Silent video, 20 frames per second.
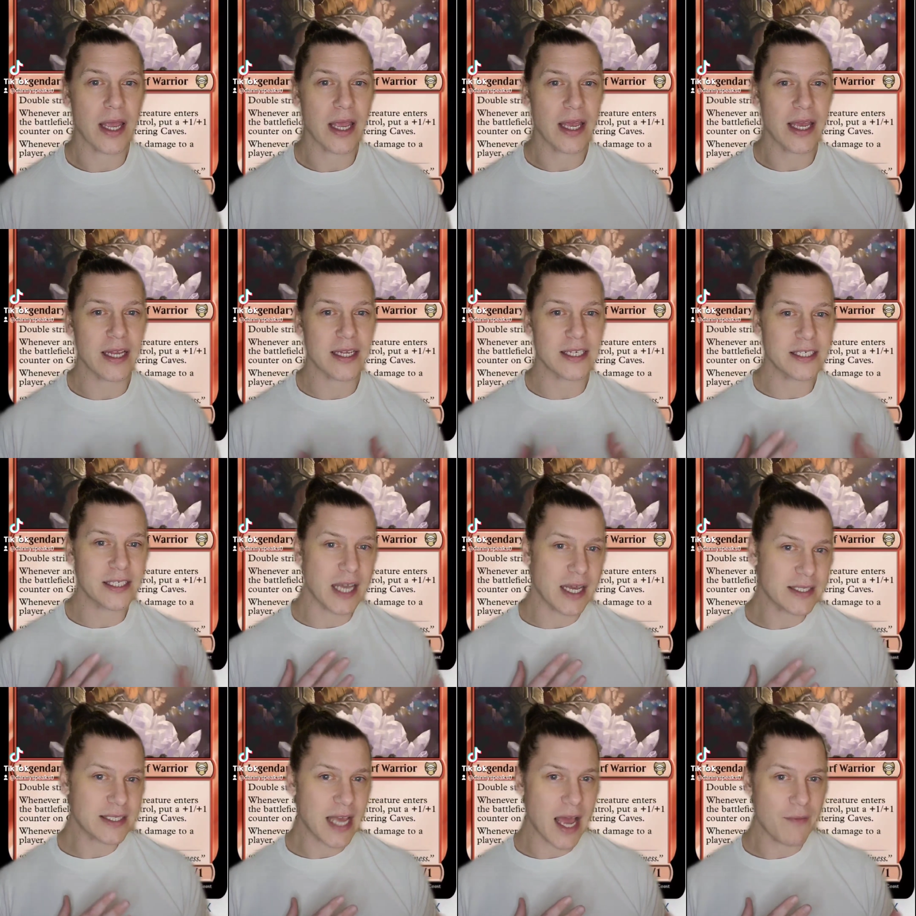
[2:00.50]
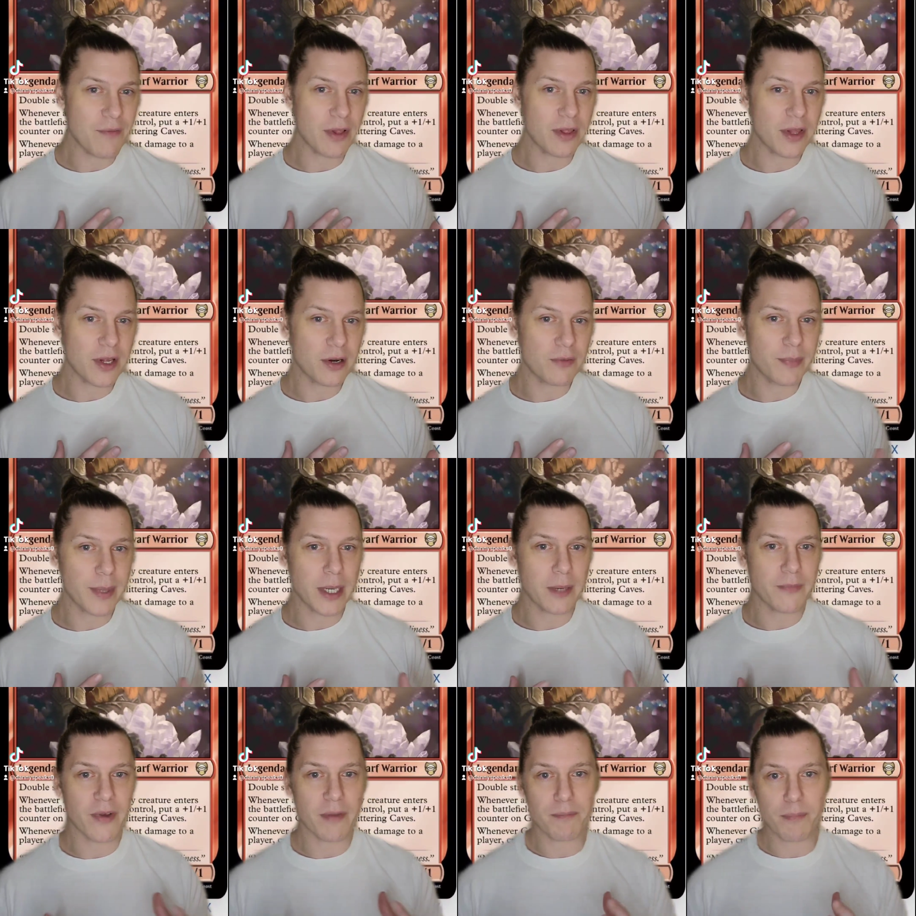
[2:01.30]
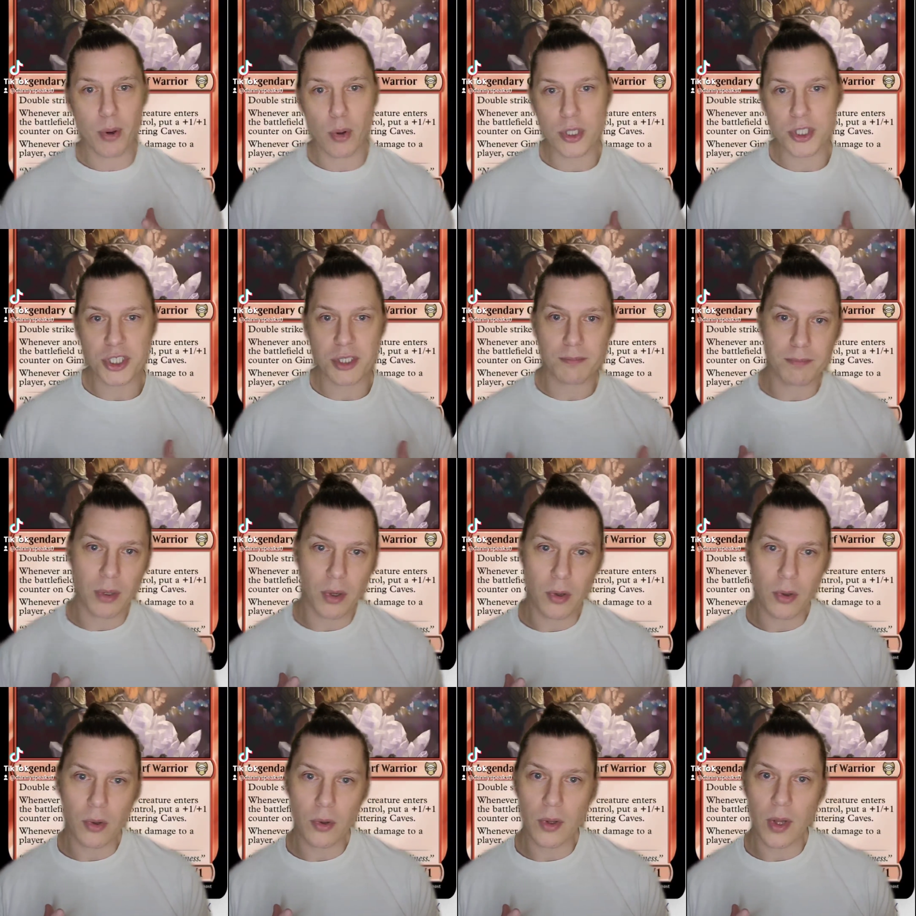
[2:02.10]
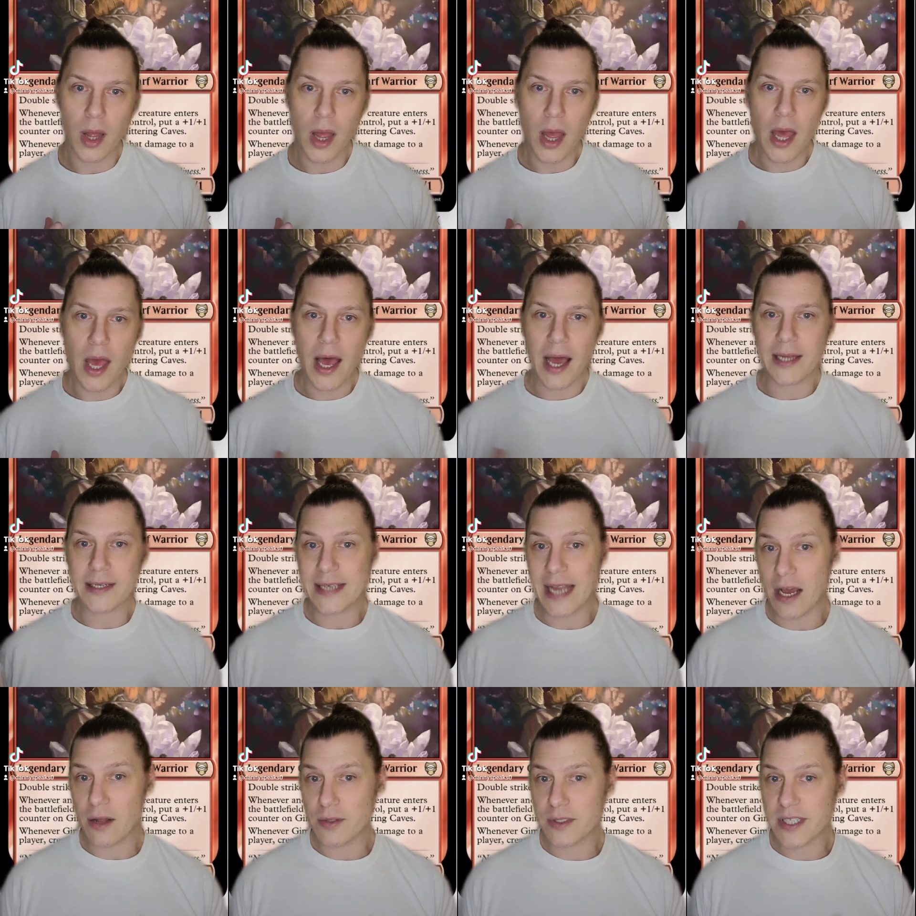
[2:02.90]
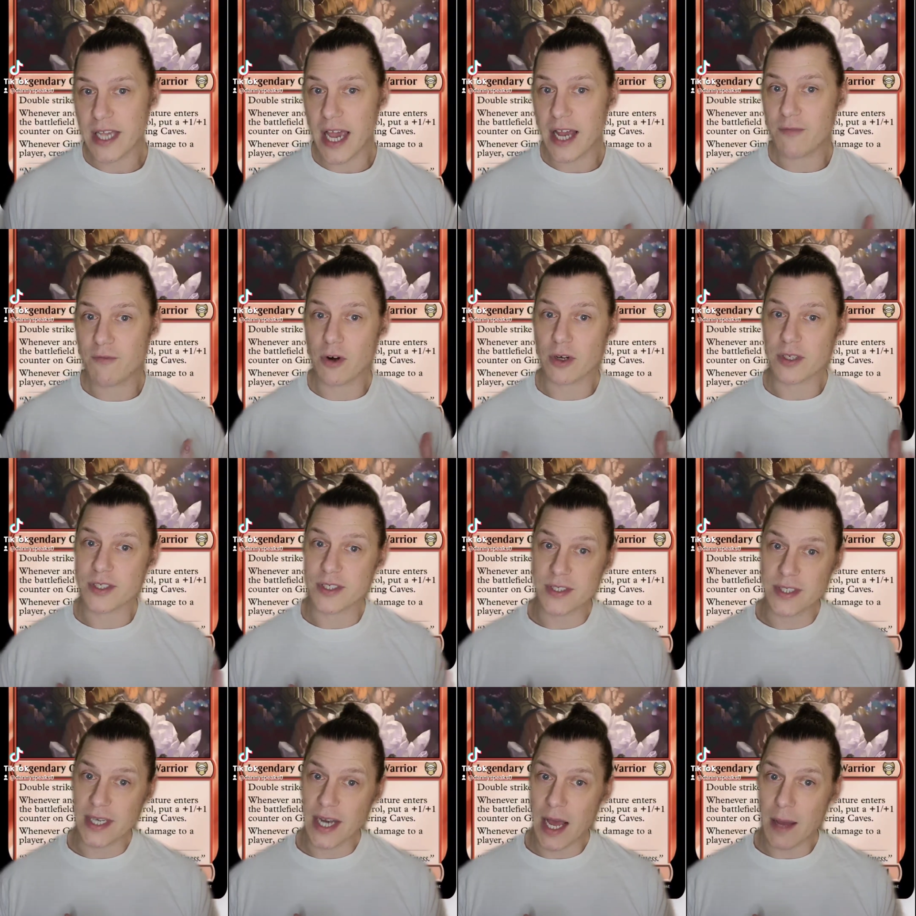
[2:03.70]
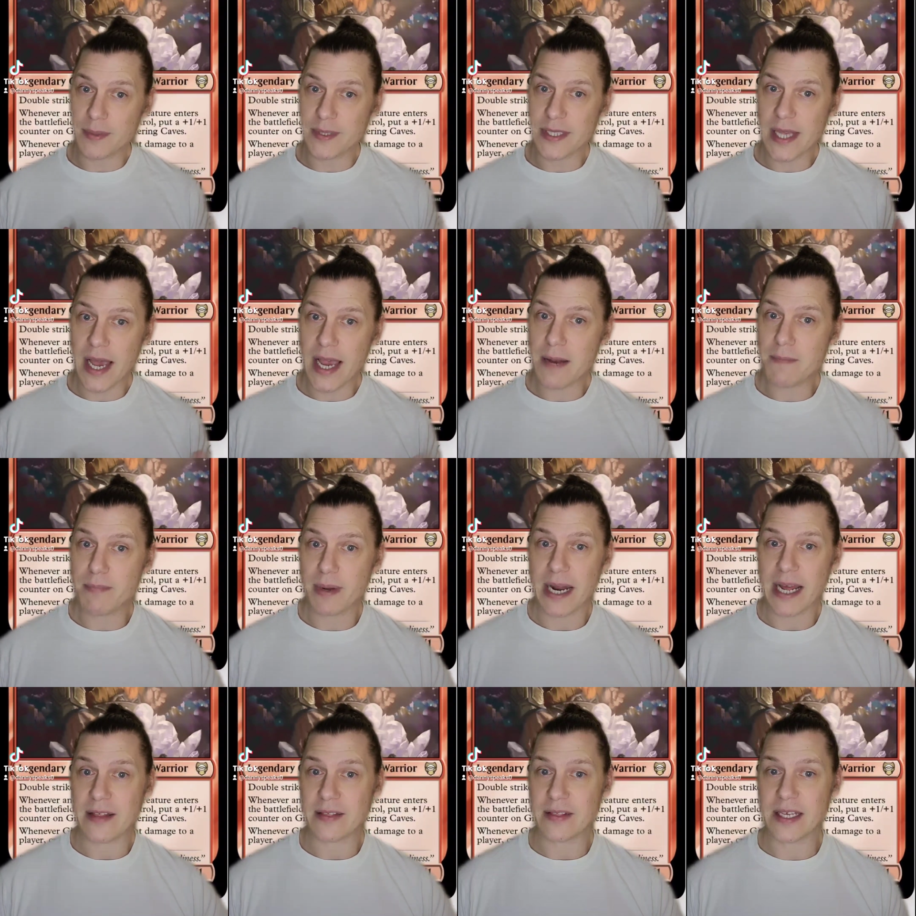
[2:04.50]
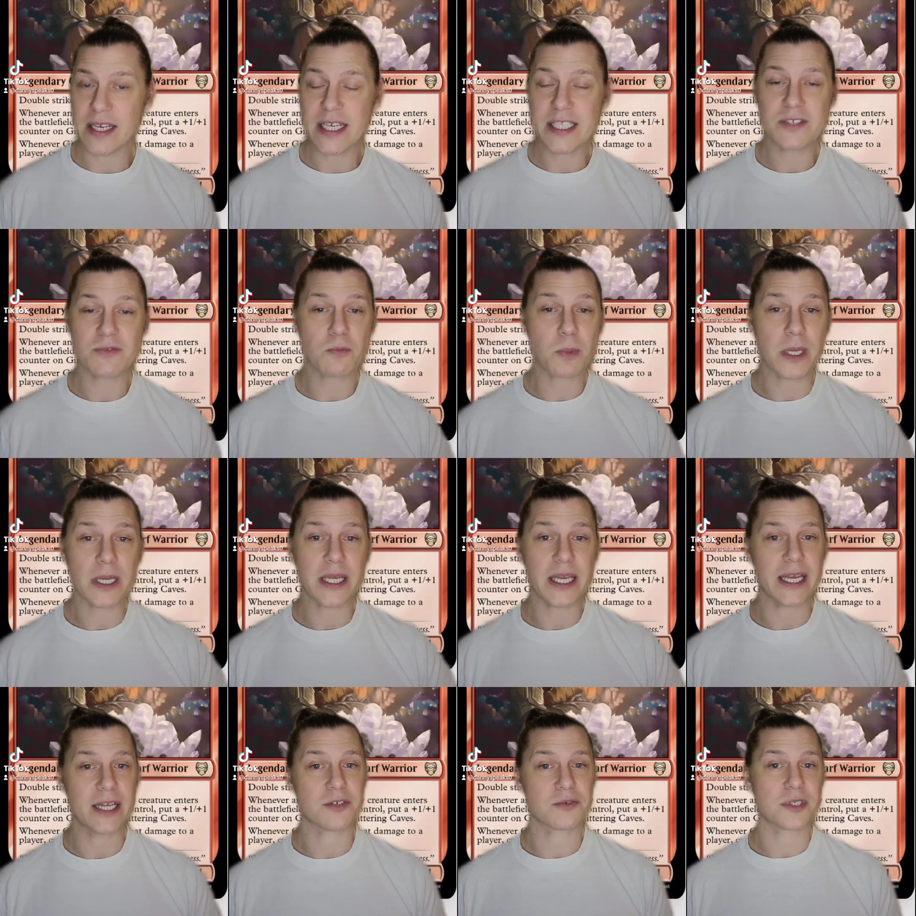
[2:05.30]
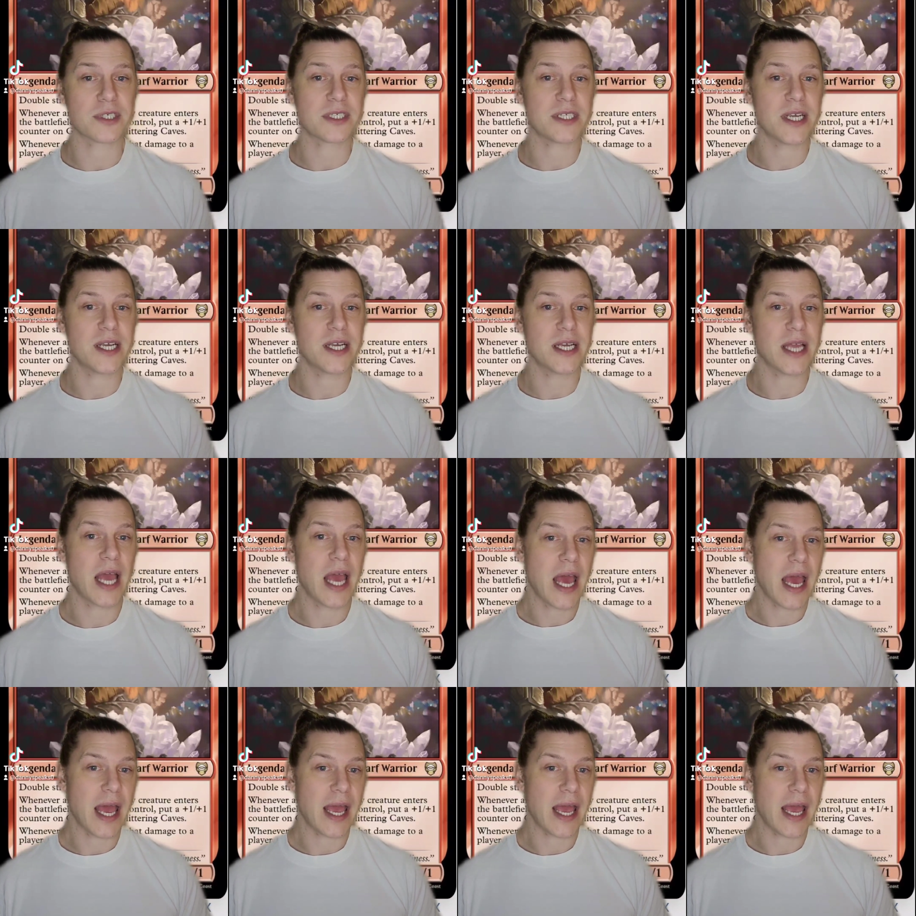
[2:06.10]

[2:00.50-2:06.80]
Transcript: it does have a little bit of a push and pull, a downside versus an upside, but I think it's really interesting.